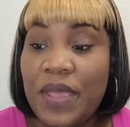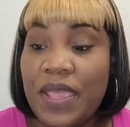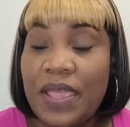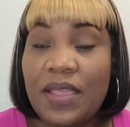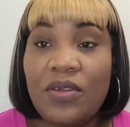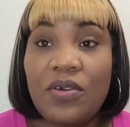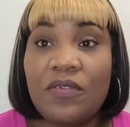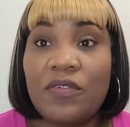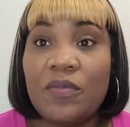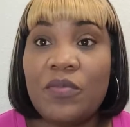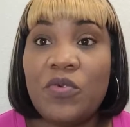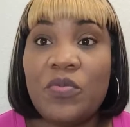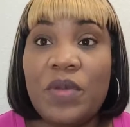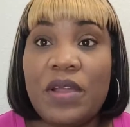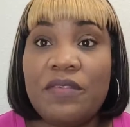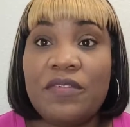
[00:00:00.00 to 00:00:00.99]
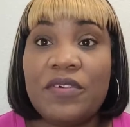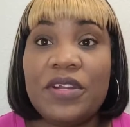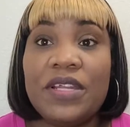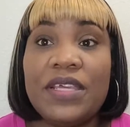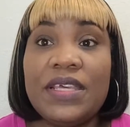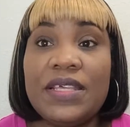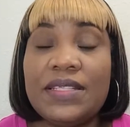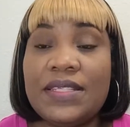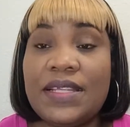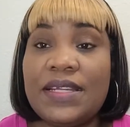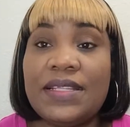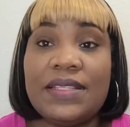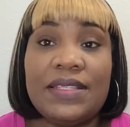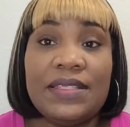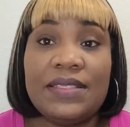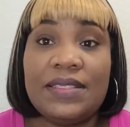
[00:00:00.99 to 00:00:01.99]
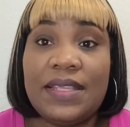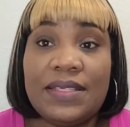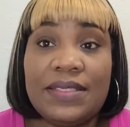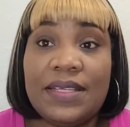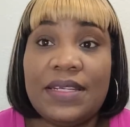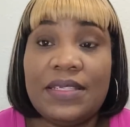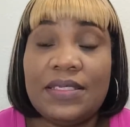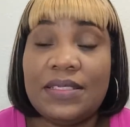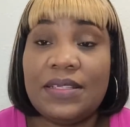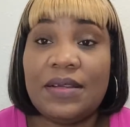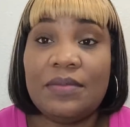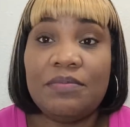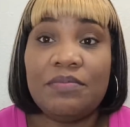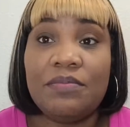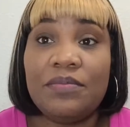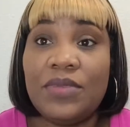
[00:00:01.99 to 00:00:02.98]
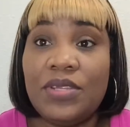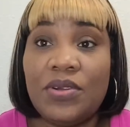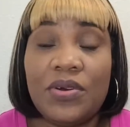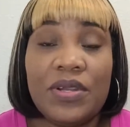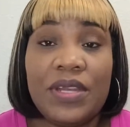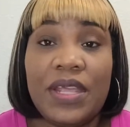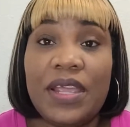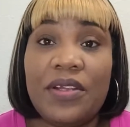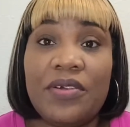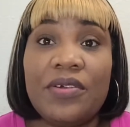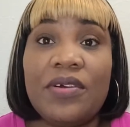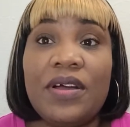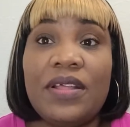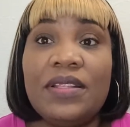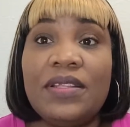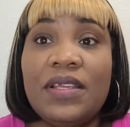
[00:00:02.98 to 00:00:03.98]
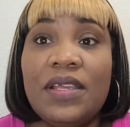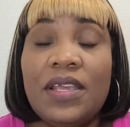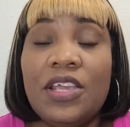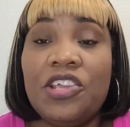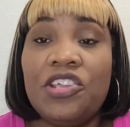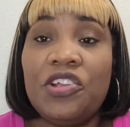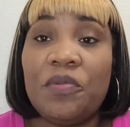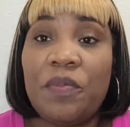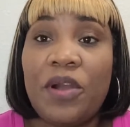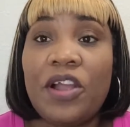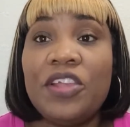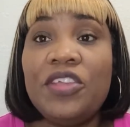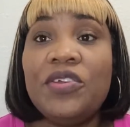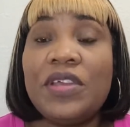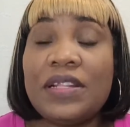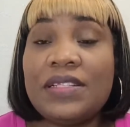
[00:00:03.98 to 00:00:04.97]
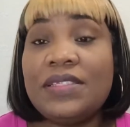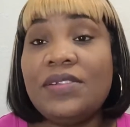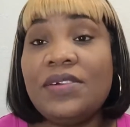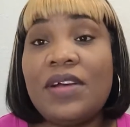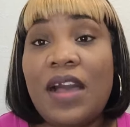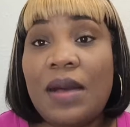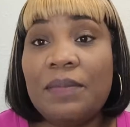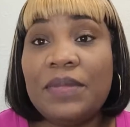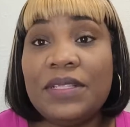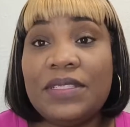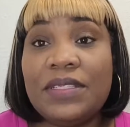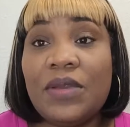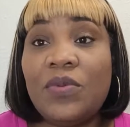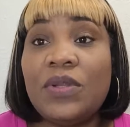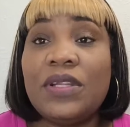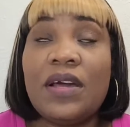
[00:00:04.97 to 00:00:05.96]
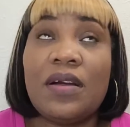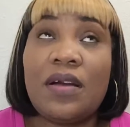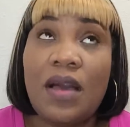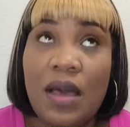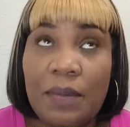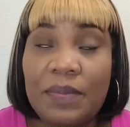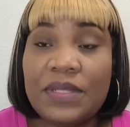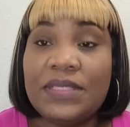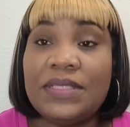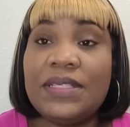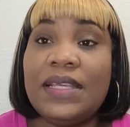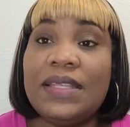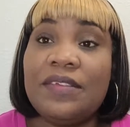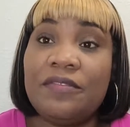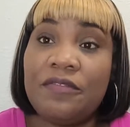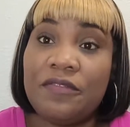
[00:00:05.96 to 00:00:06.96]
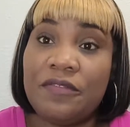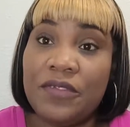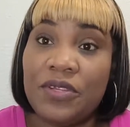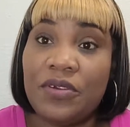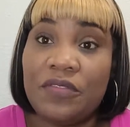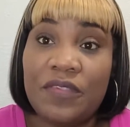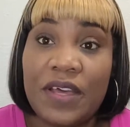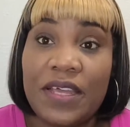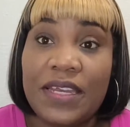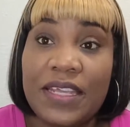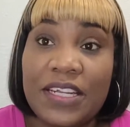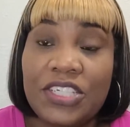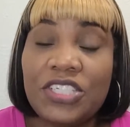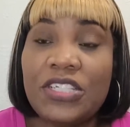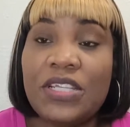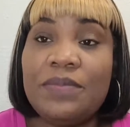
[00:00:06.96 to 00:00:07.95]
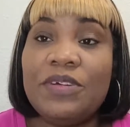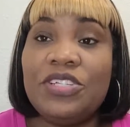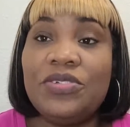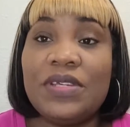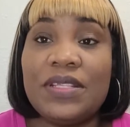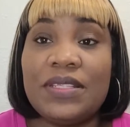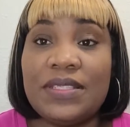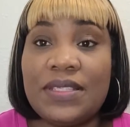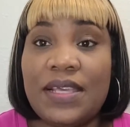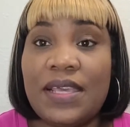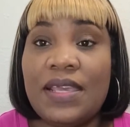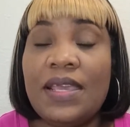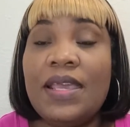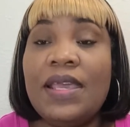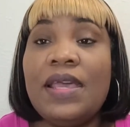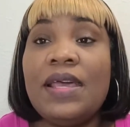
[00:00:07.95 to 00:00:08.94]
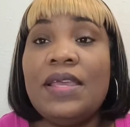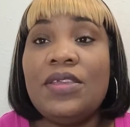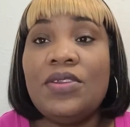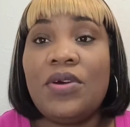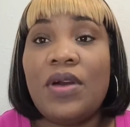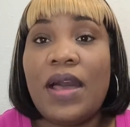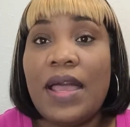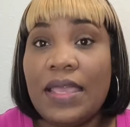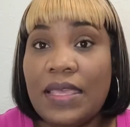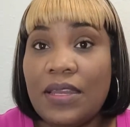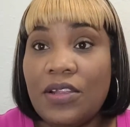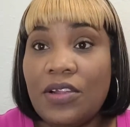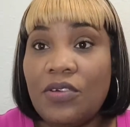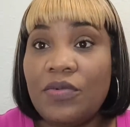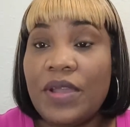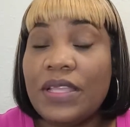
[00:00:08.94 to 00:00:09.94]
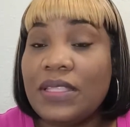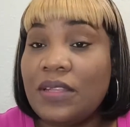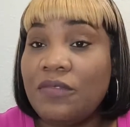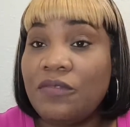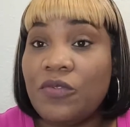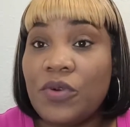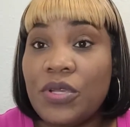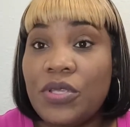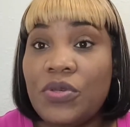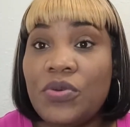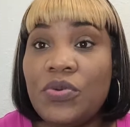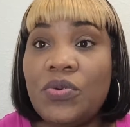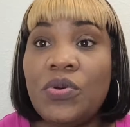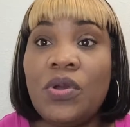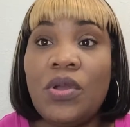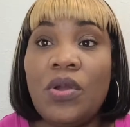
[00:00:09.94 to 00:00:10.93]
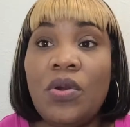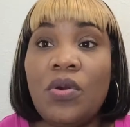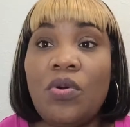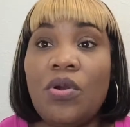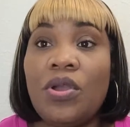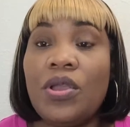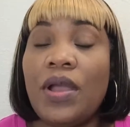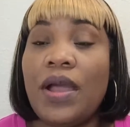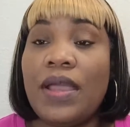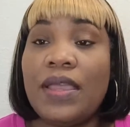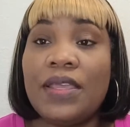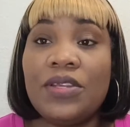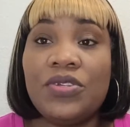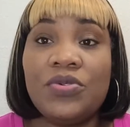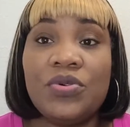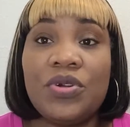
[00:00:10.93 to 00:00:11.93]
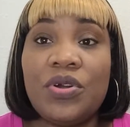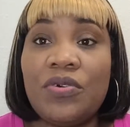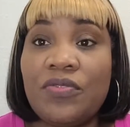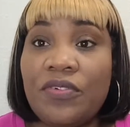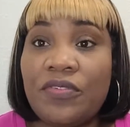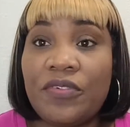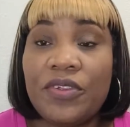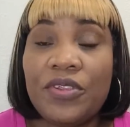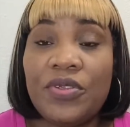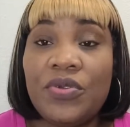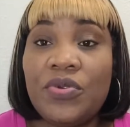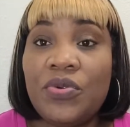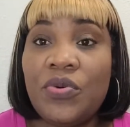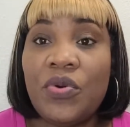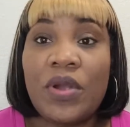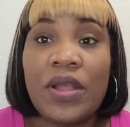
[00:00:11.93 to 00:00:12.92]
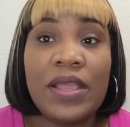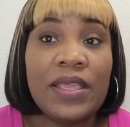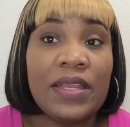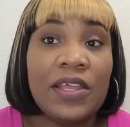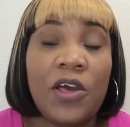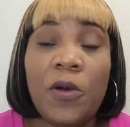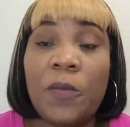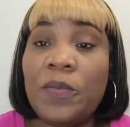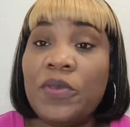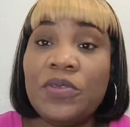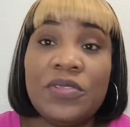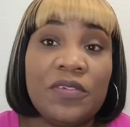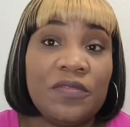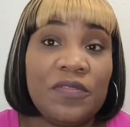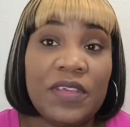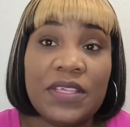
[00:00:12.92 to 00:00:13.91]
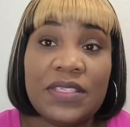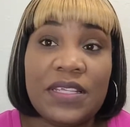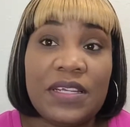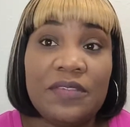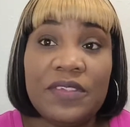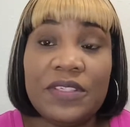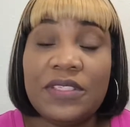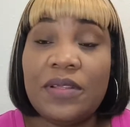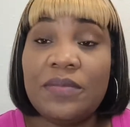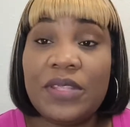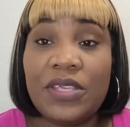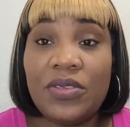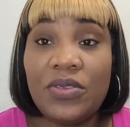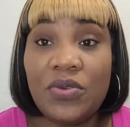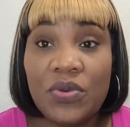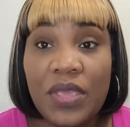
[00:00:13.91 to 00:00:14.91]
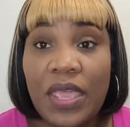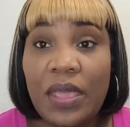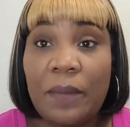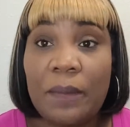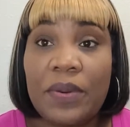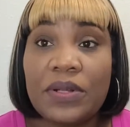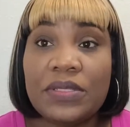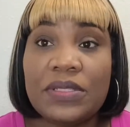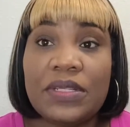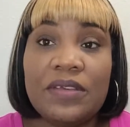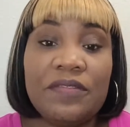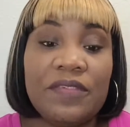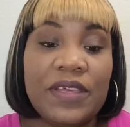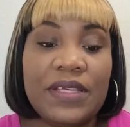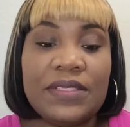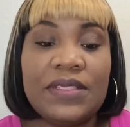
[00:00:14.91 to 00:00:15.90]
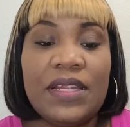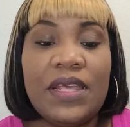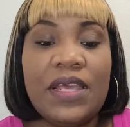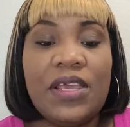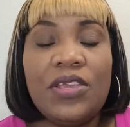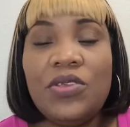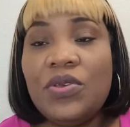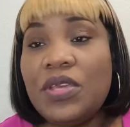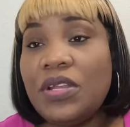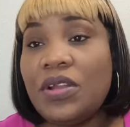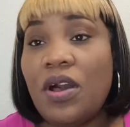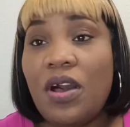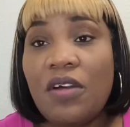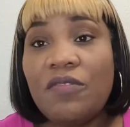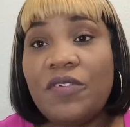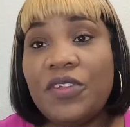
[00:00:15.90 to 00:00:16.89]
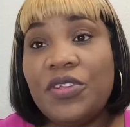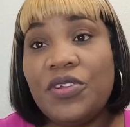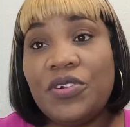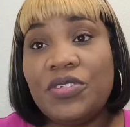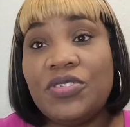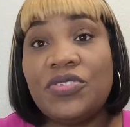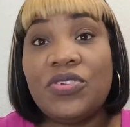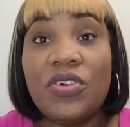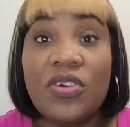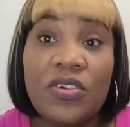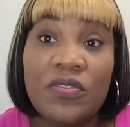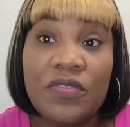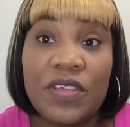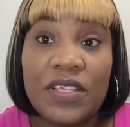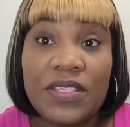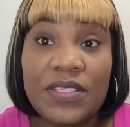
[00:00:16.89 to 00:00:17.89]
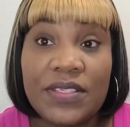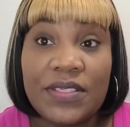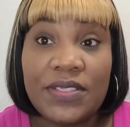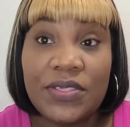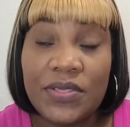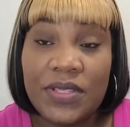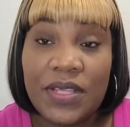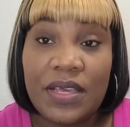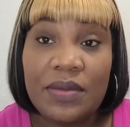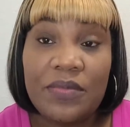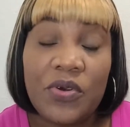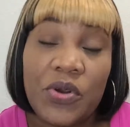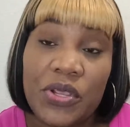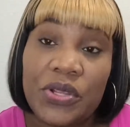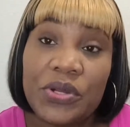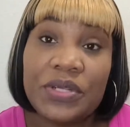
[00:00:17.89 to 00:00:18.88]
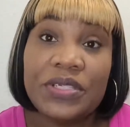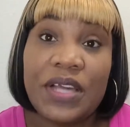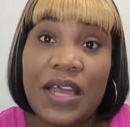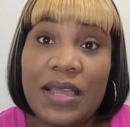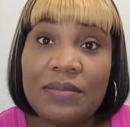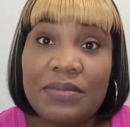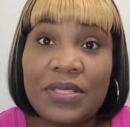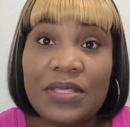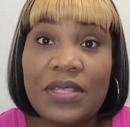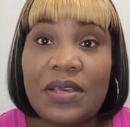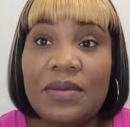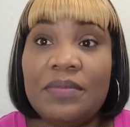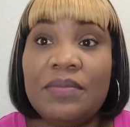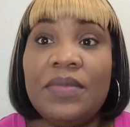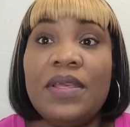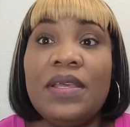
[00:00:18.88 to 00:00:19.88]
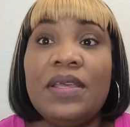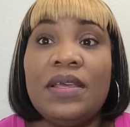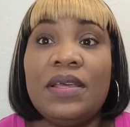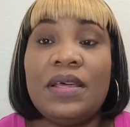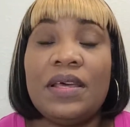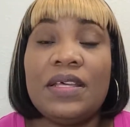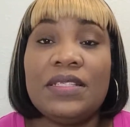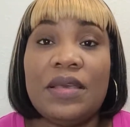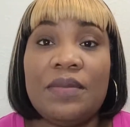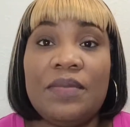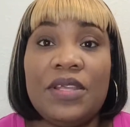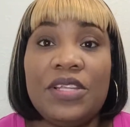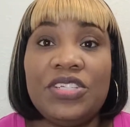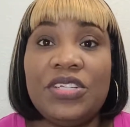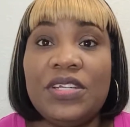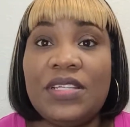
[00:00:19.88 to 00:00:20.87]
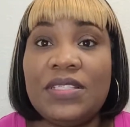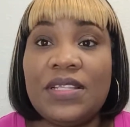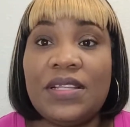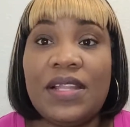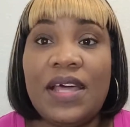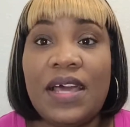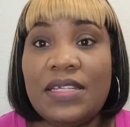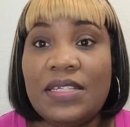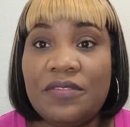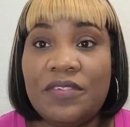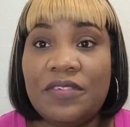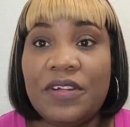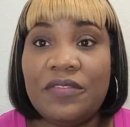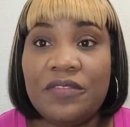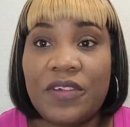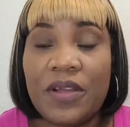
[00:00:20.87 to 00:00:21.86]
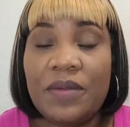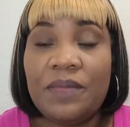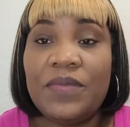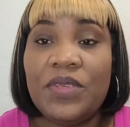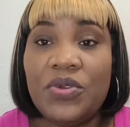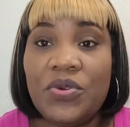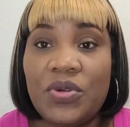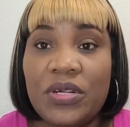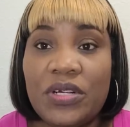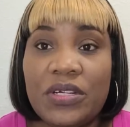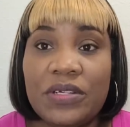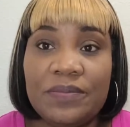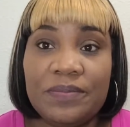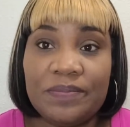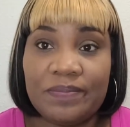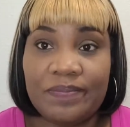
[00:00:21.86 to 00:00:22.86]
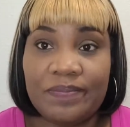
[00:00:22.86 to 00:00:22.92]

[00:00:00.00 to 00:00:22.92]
bank or from whomever it is, and they said it's an error on your part, you can still compensate. Well, not compensate, financially, but you can say, I can correct it for you, or I can do it over for you, or I can help you to fix it if it's something you can't personally fix. You can offer your service to them or your time to them. As I mentioned, it's a lot different from your